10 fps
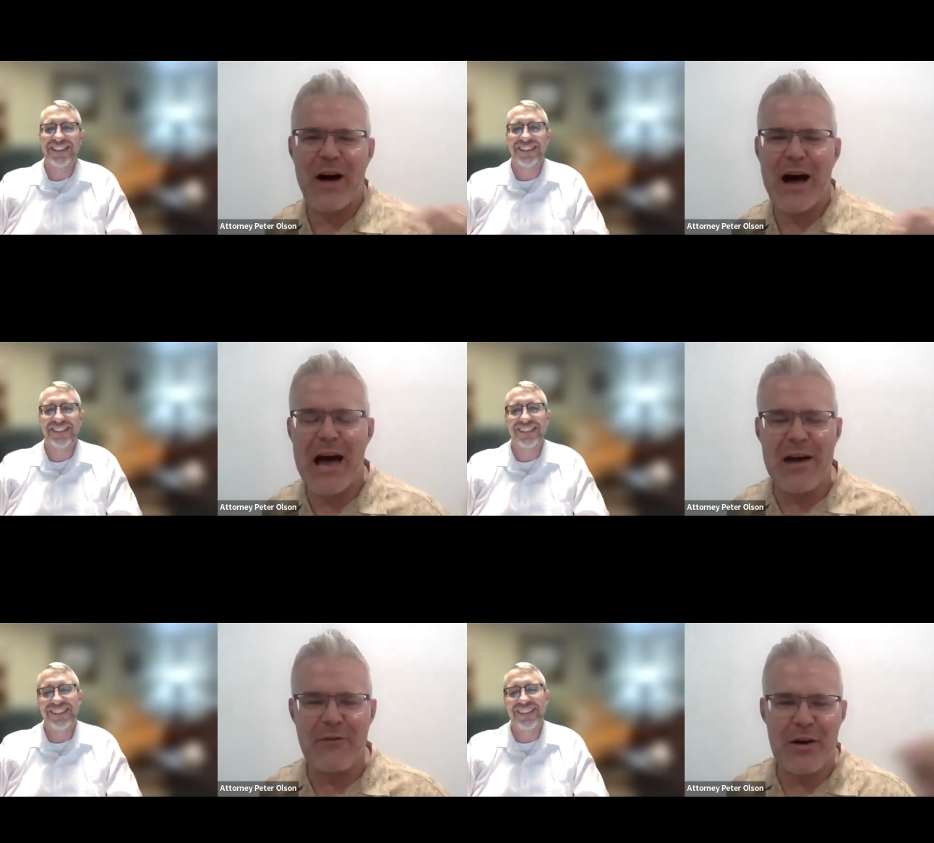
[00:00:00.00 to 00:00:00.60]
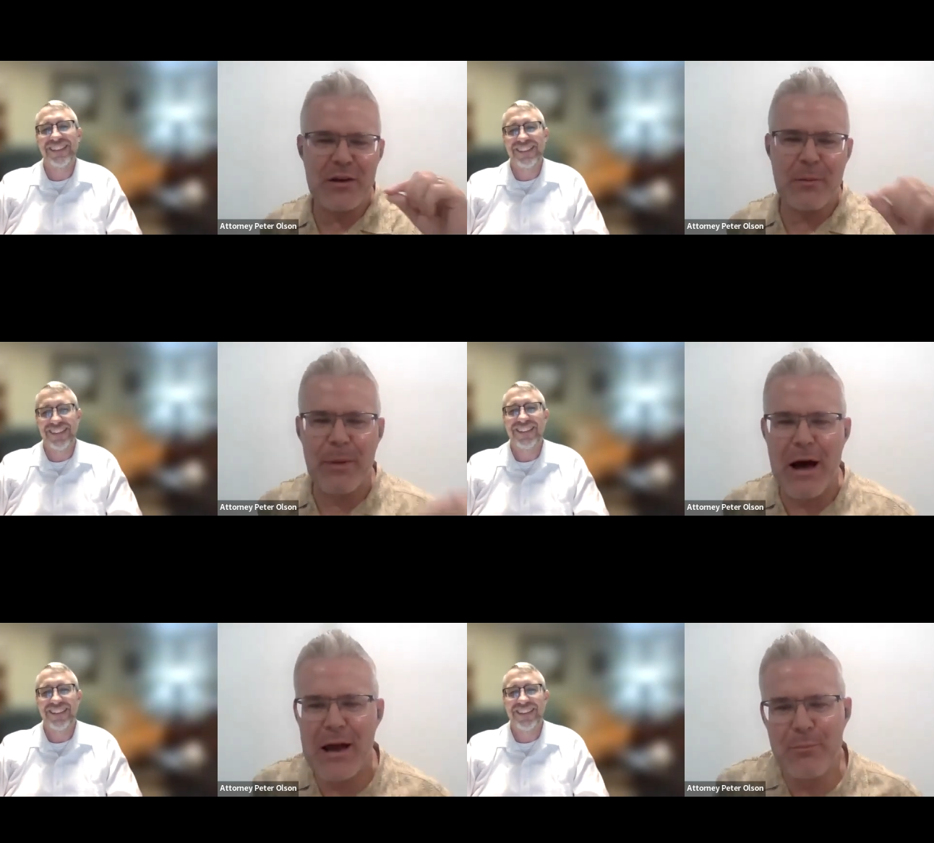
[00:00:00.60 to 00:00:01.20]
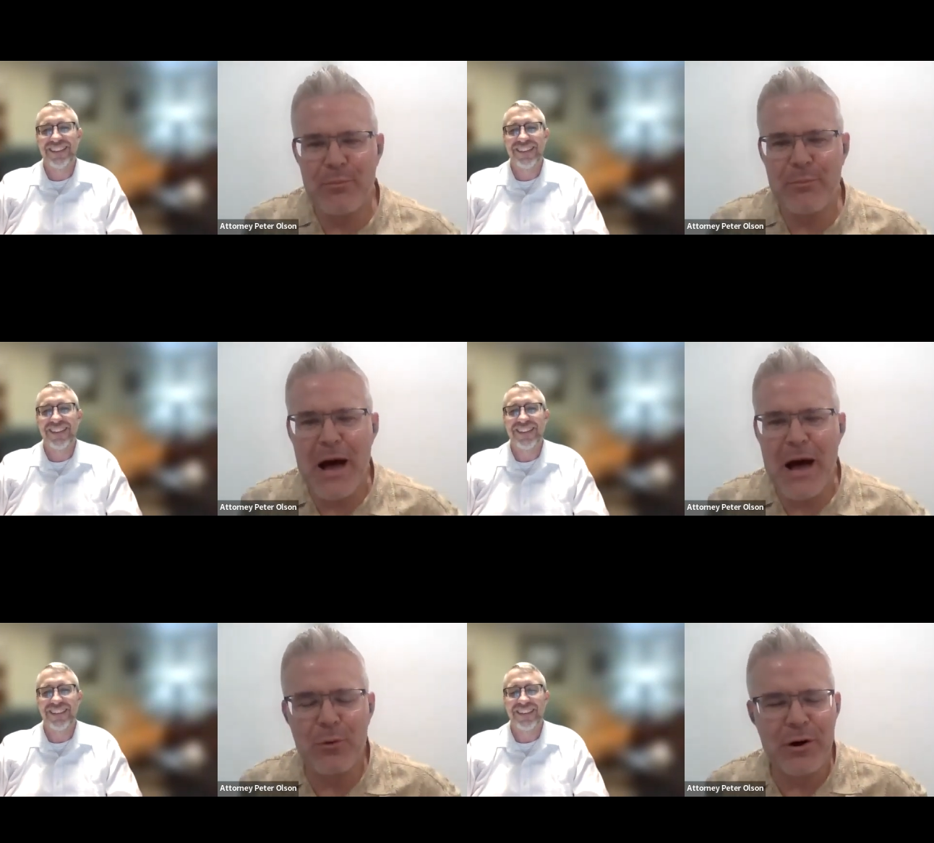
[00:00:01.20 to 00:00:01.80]
Speaker 1: had five i think the bottom
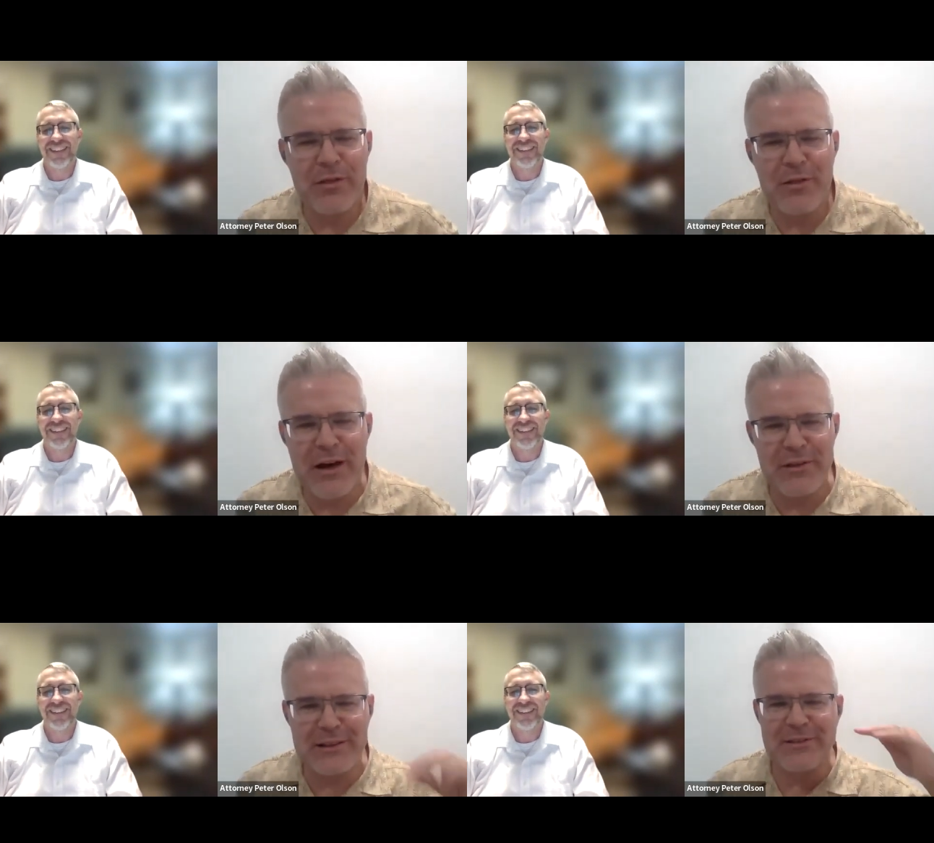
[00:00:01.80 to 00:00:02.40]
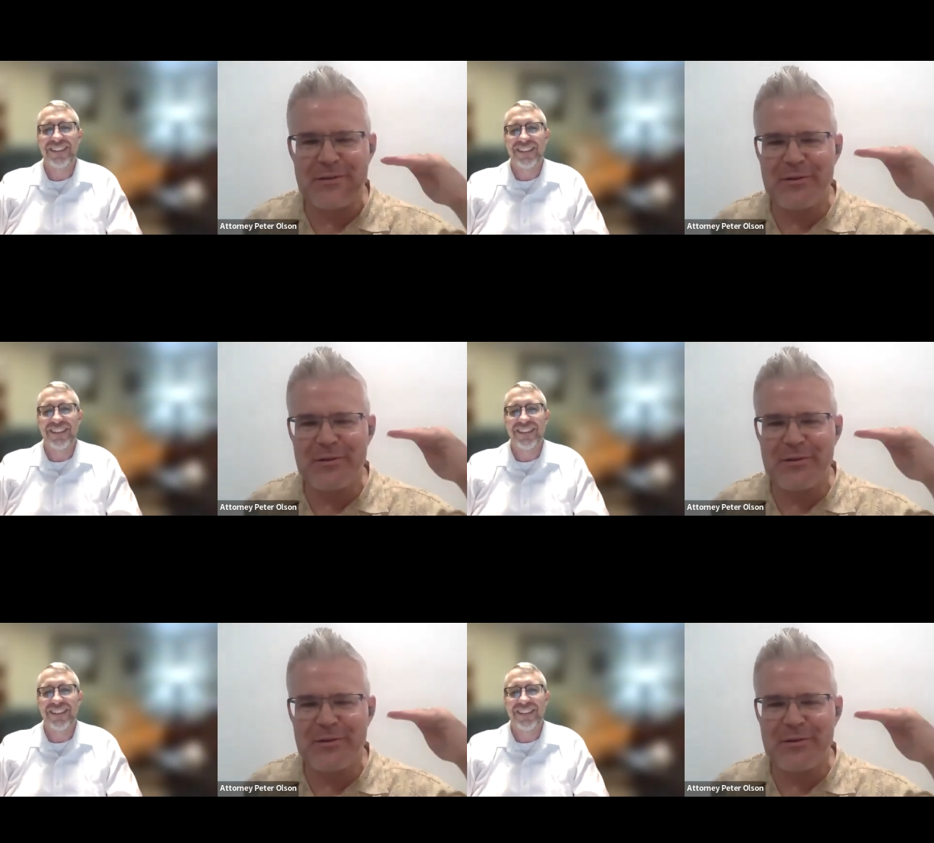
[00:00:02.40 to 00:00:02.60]
bottom one i think